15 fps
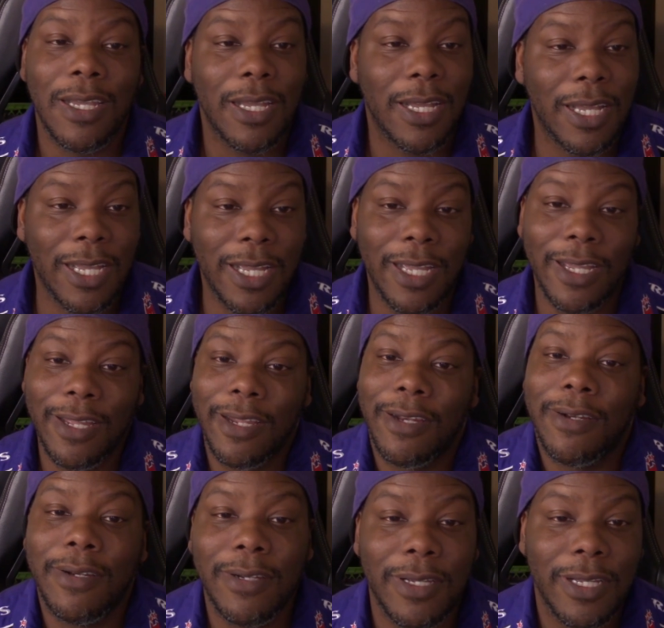
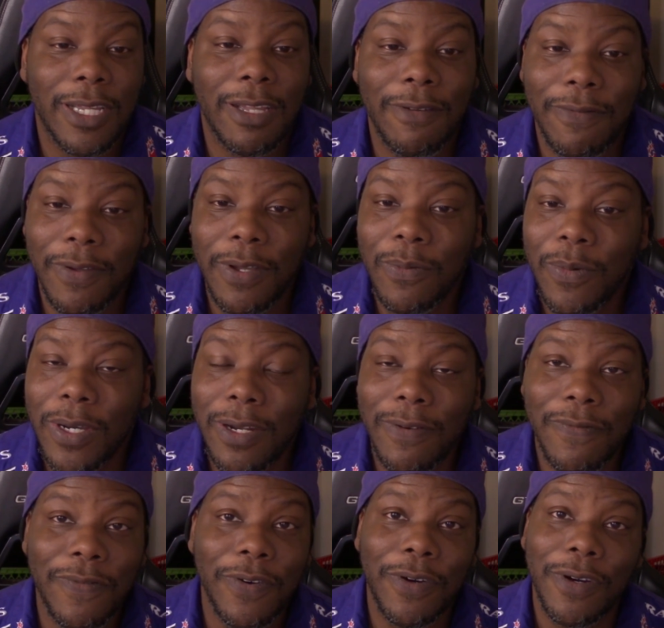And if it wasn't
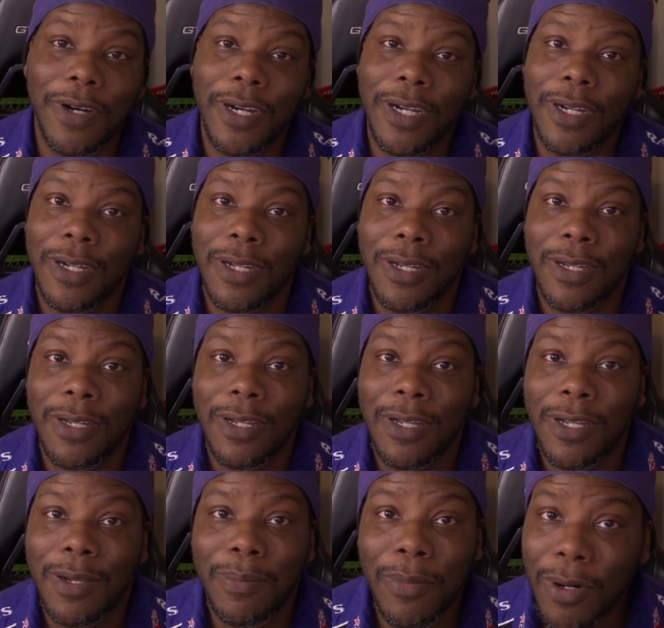for
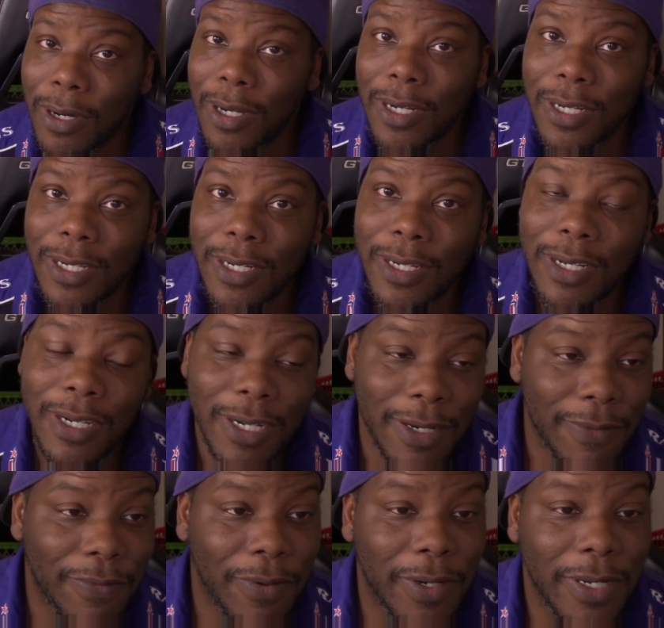Marlon
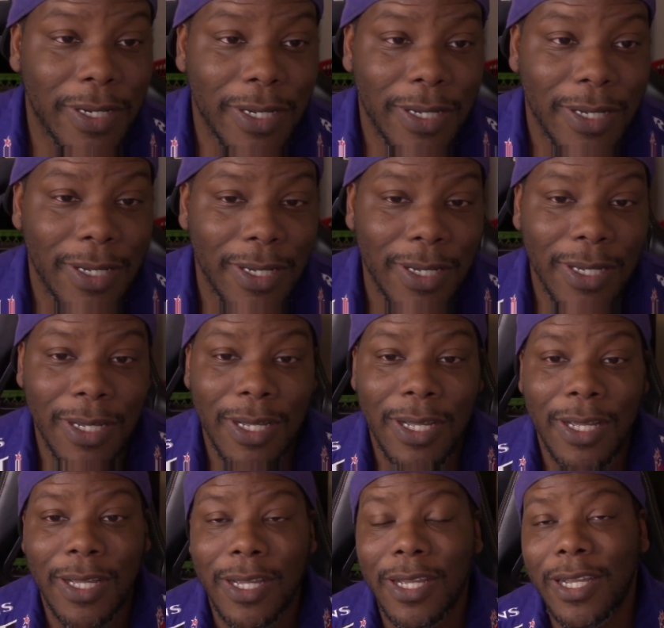Humphrey
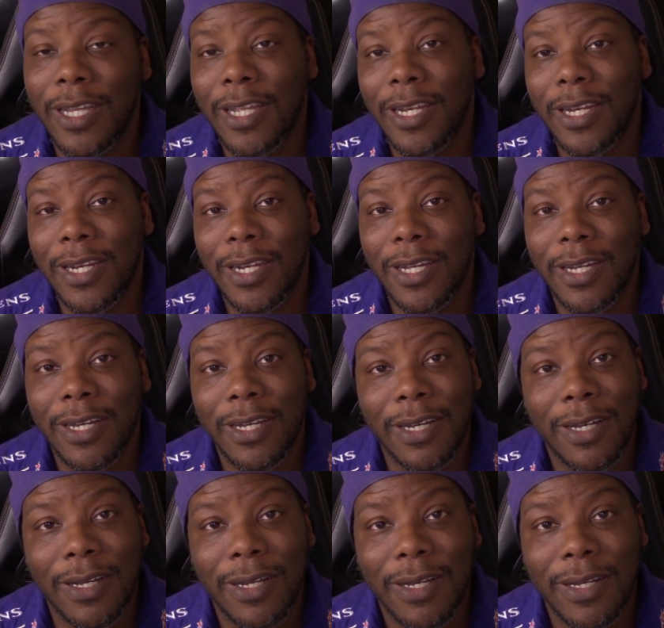and uh,
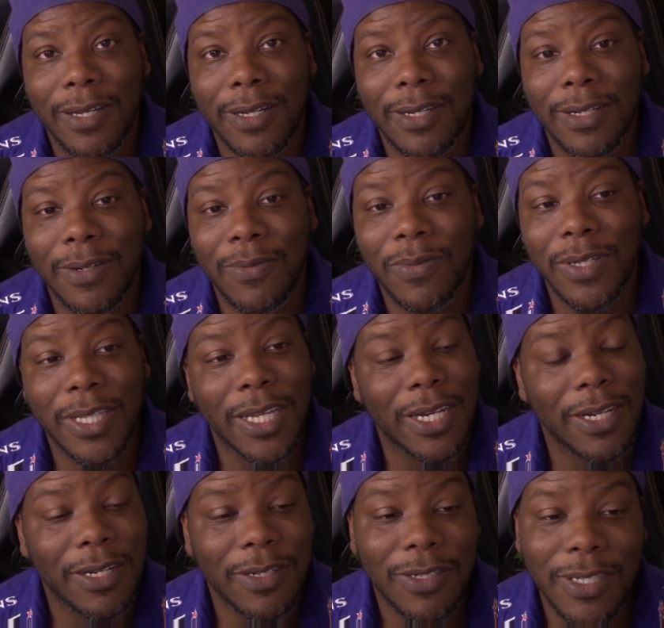with that
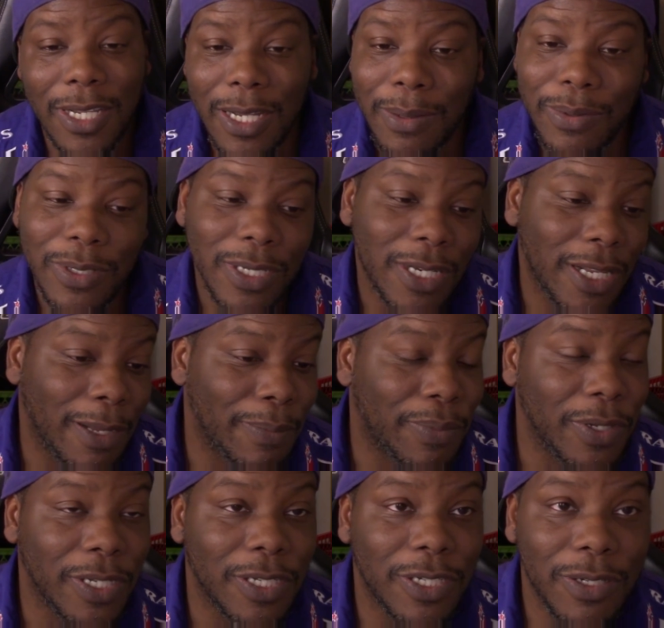interception,
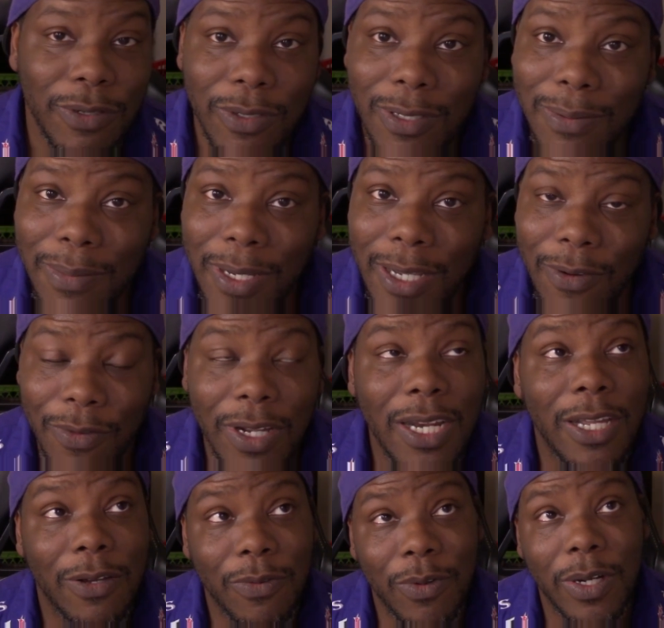MP Juiceman,
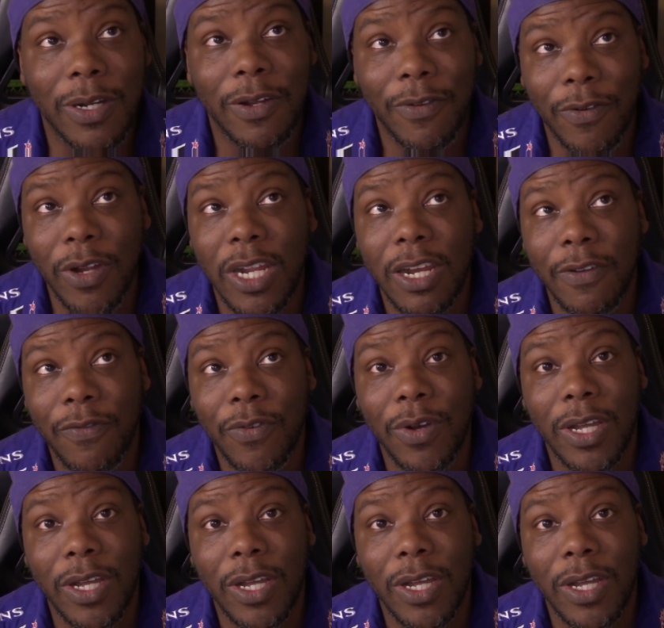really was really for